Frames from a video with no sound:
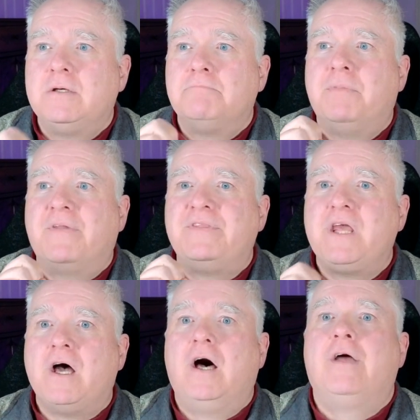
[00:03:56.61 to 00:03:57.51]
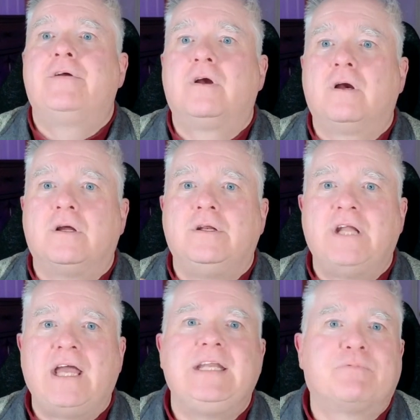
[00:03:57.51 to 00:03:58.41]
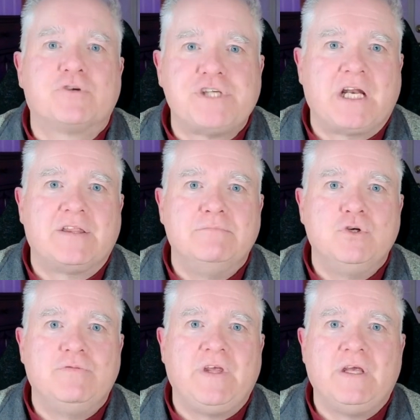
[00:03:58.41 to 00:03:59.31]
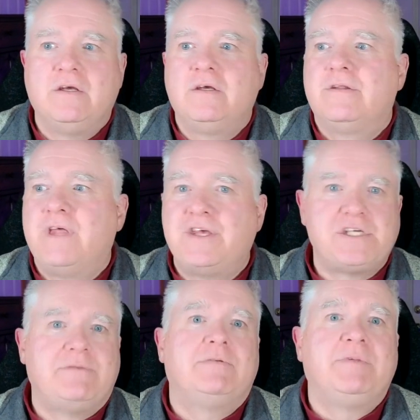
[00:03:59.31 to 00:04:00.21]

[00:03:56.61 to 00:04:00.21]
but the other 90% of the movie, they seemed to be